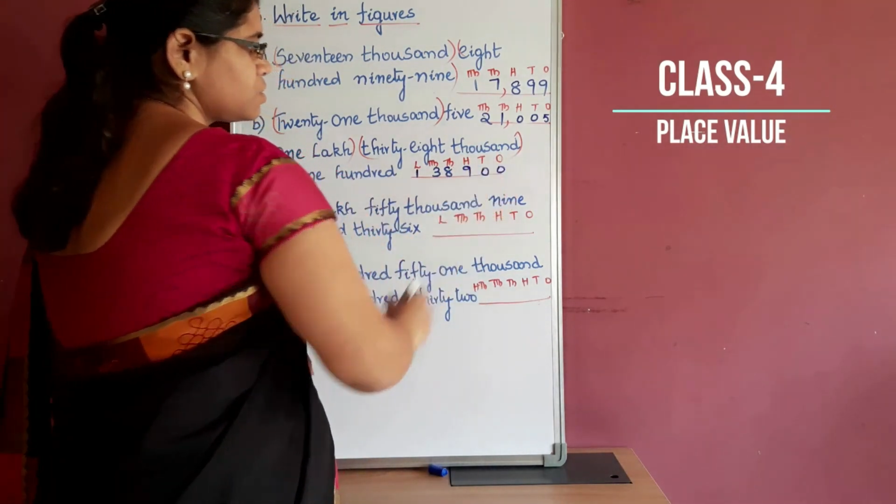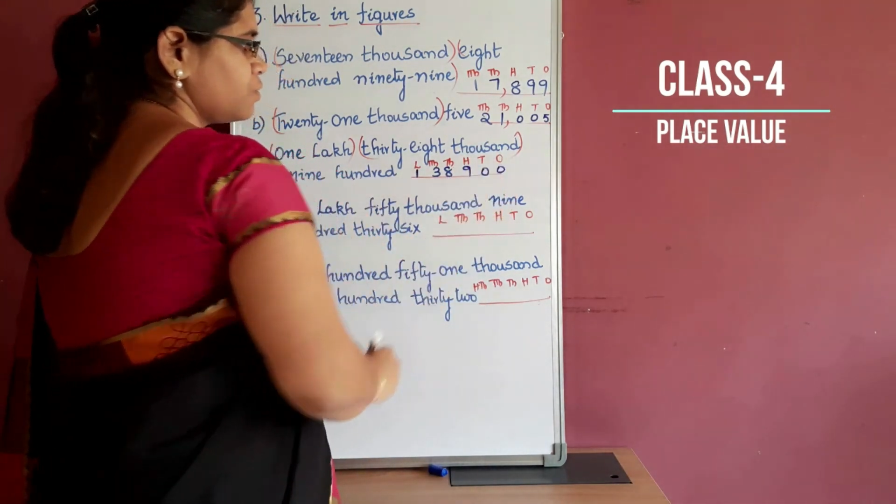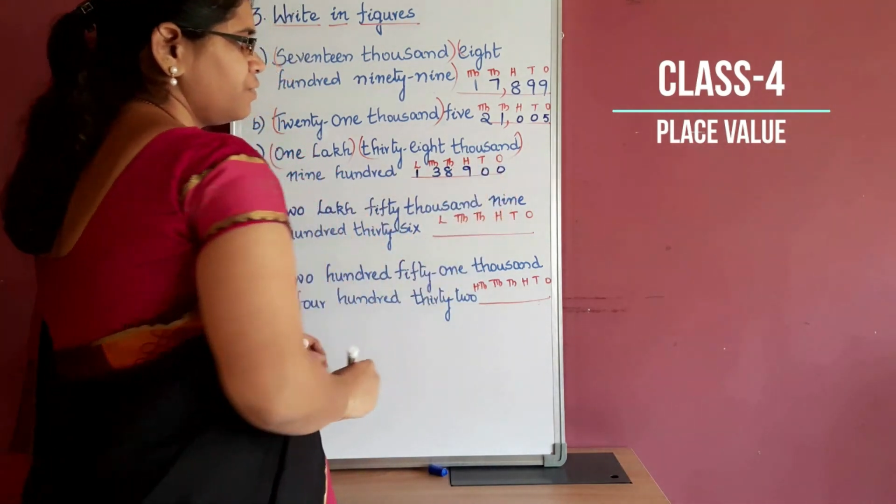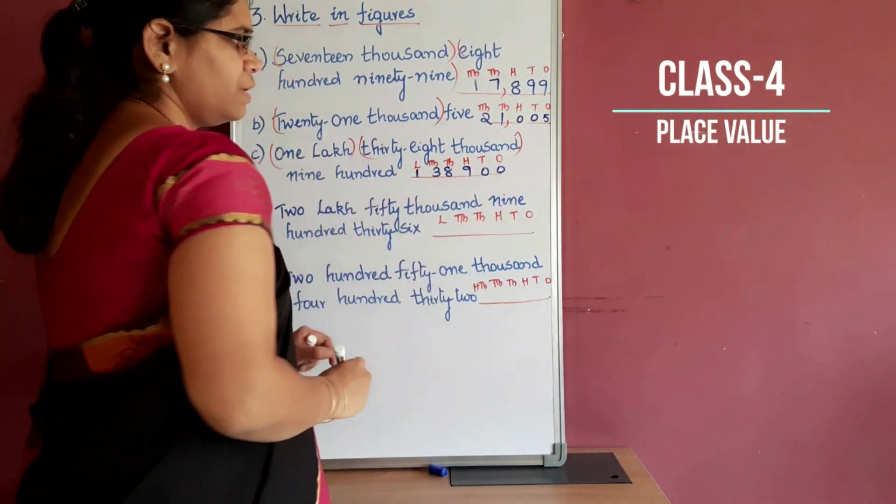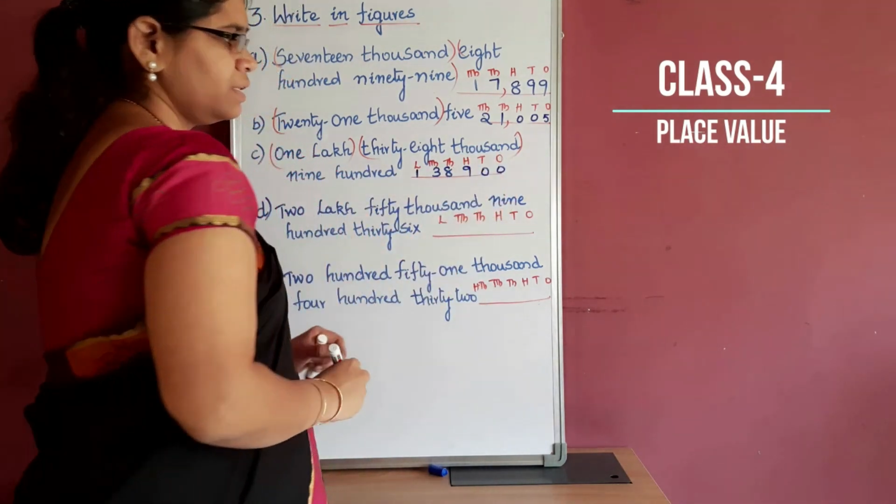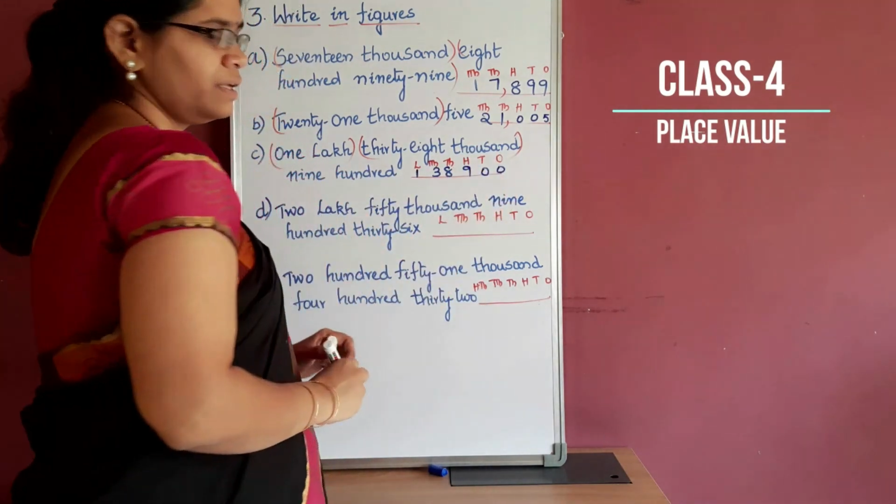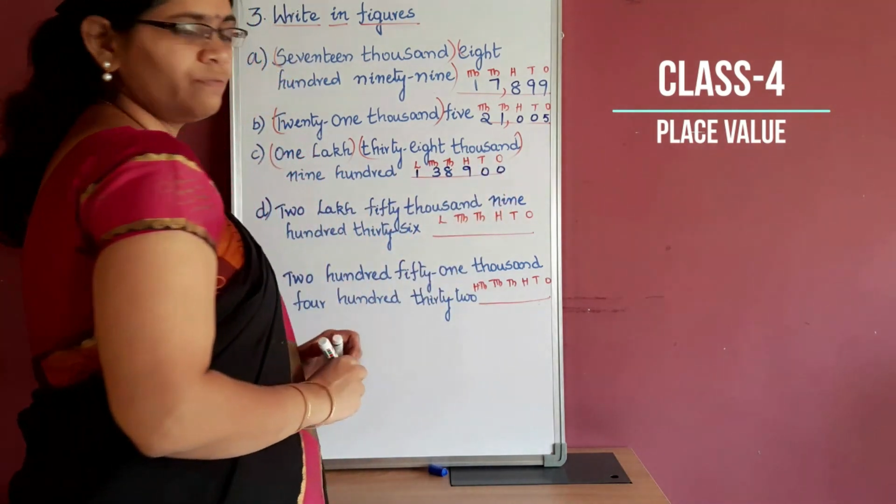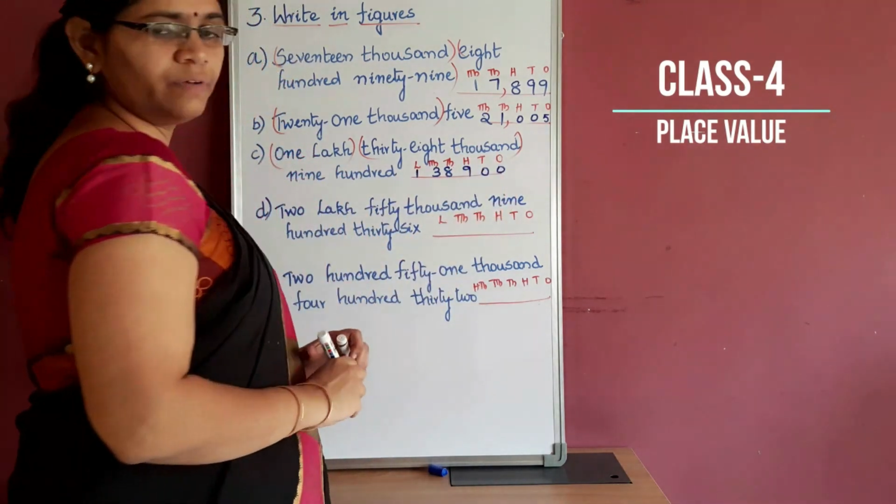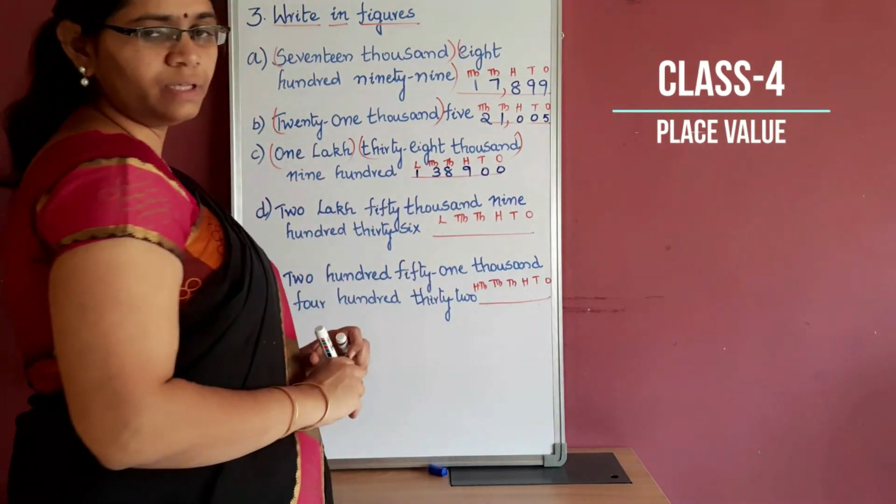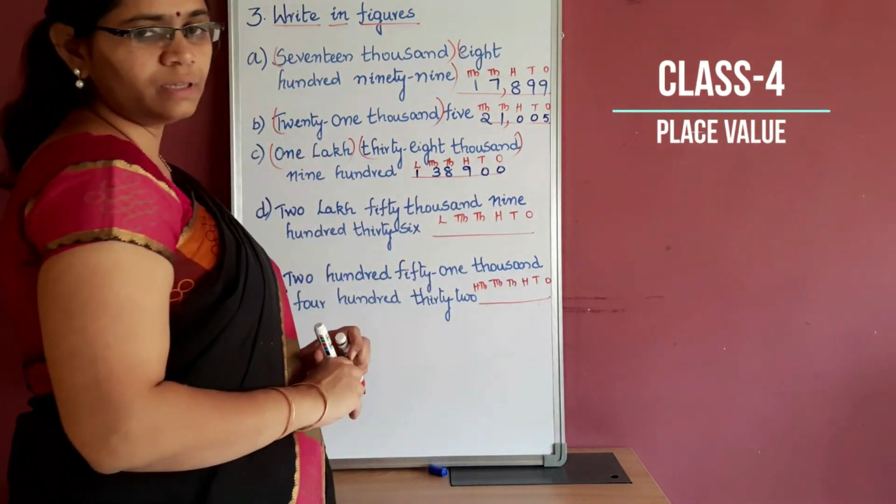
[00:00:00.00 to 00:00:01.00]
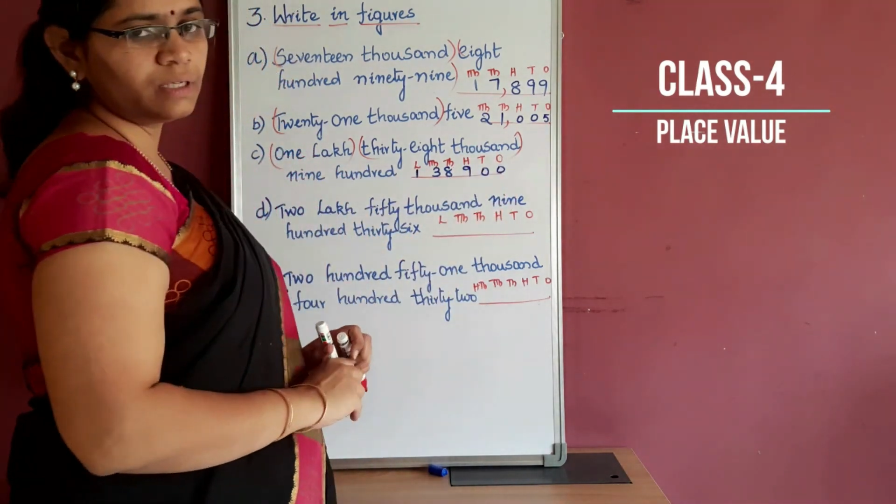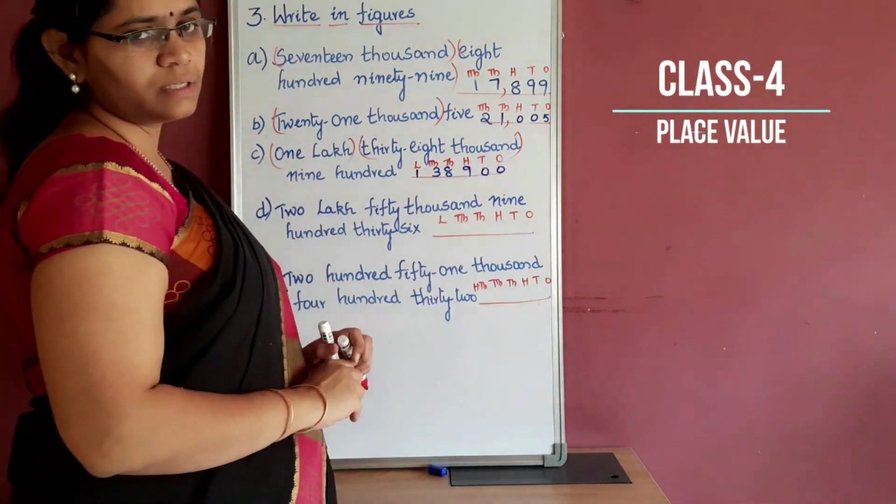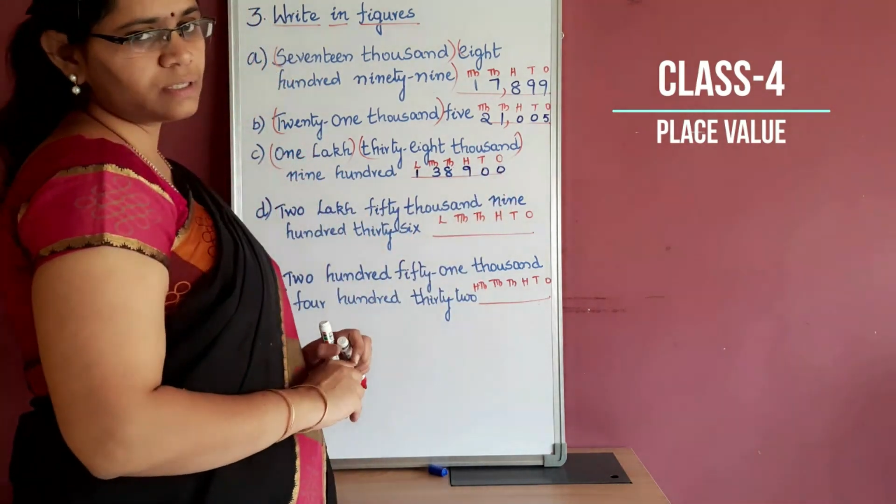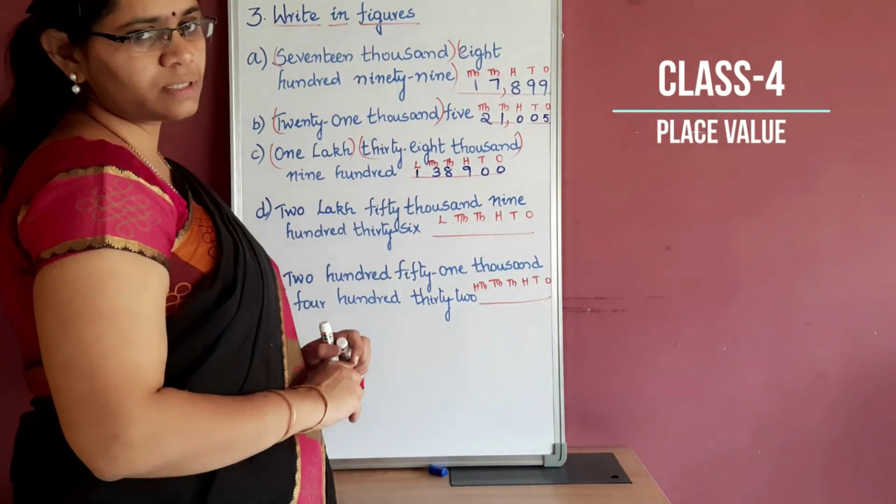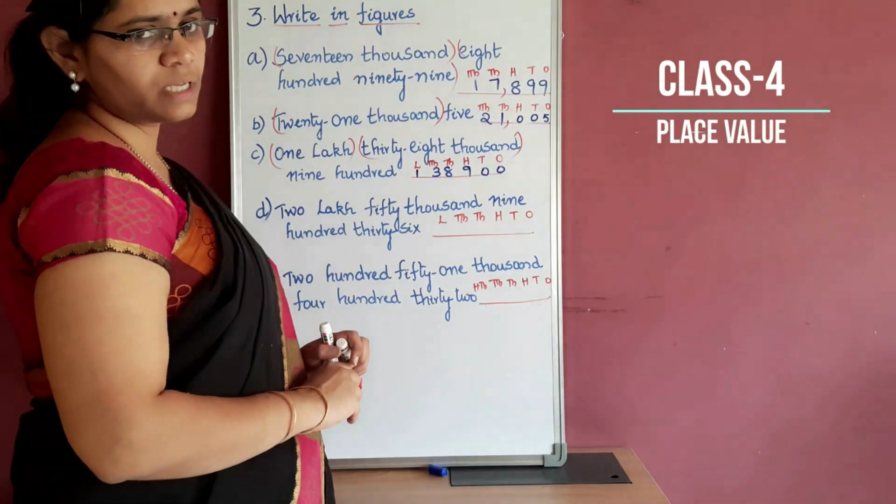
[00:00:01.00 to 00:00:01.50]
So, filling them with
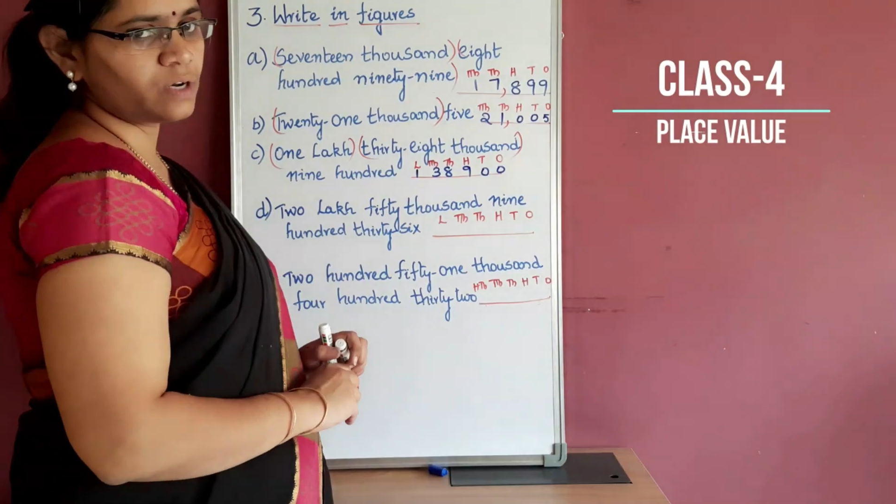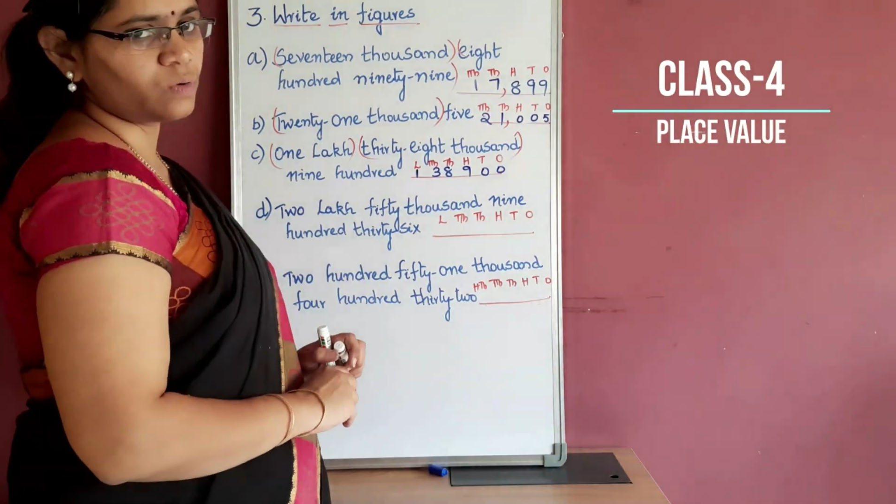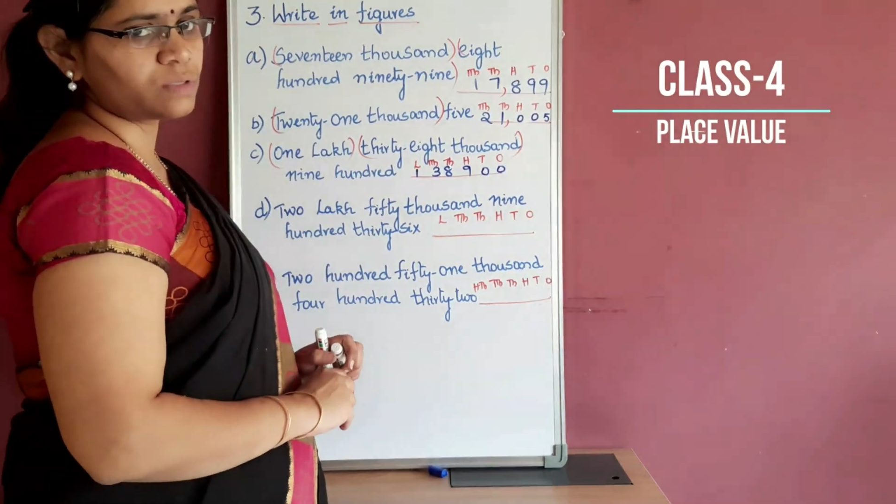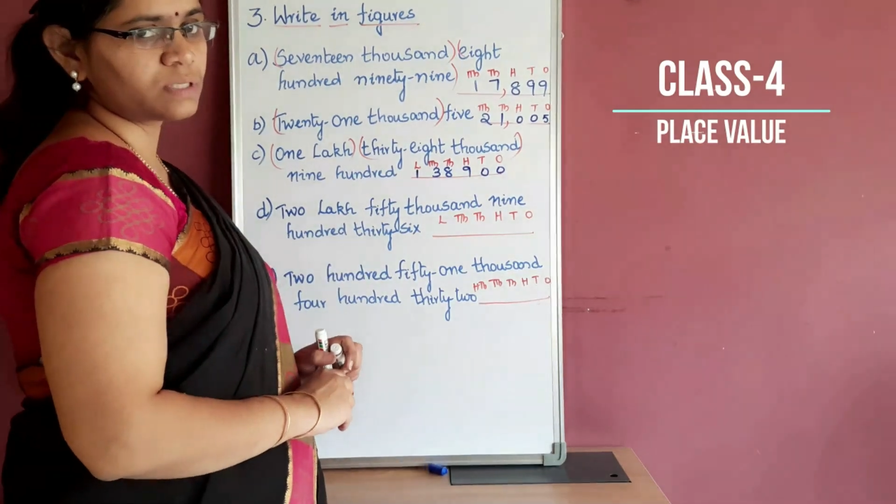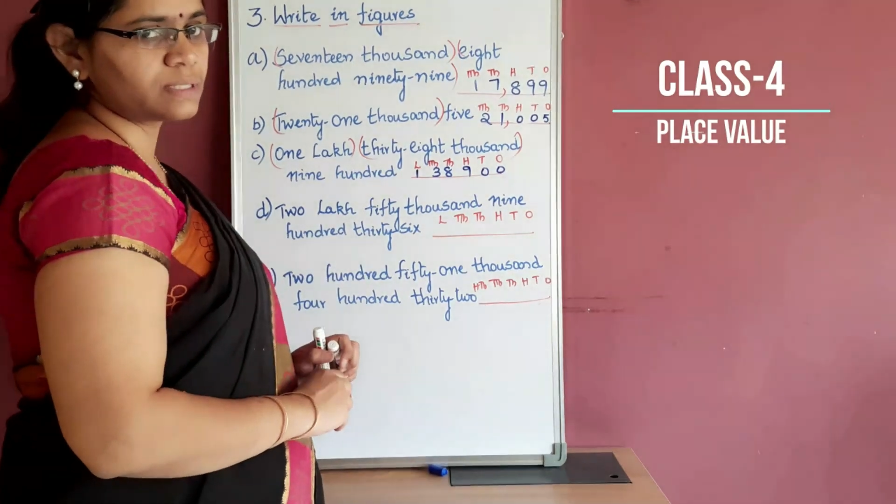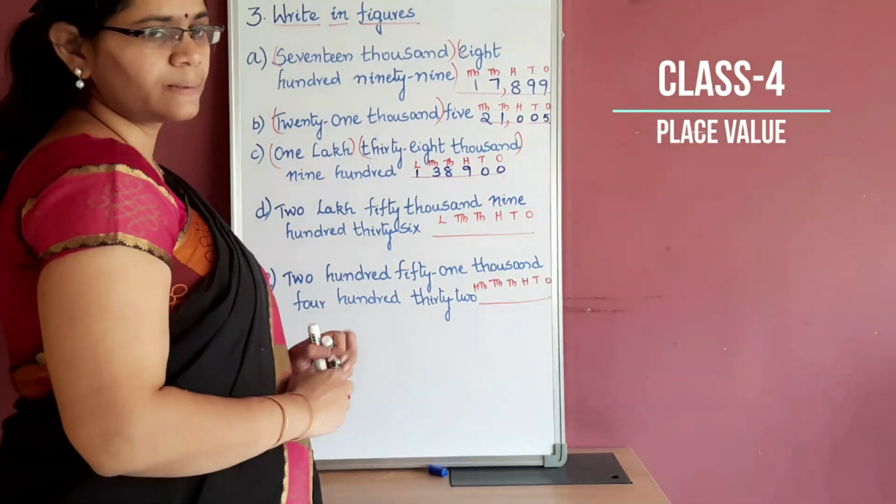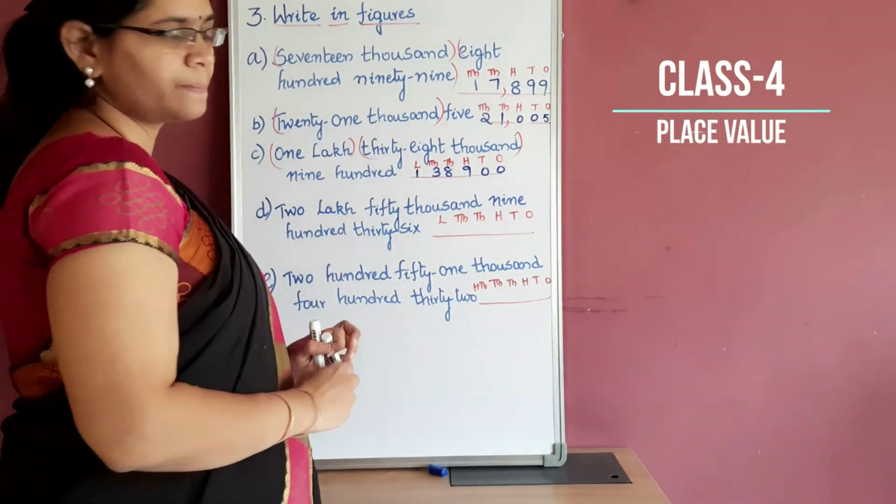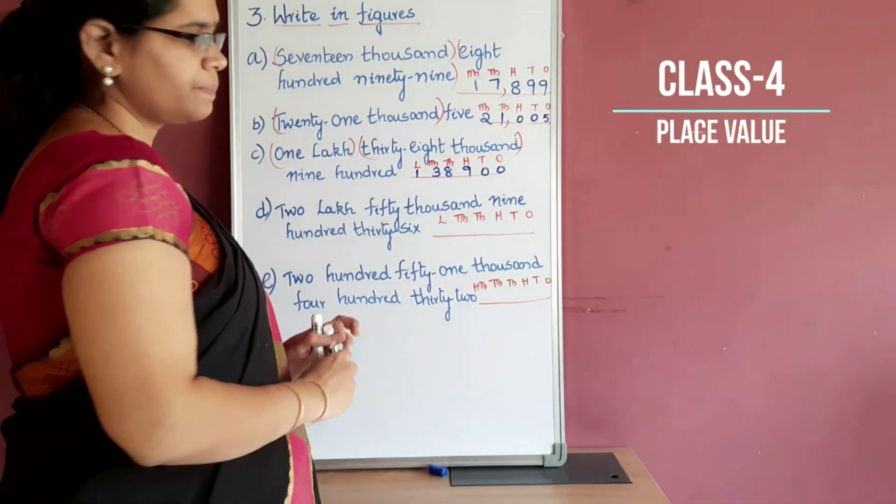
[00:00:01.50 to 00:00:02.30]
zeros.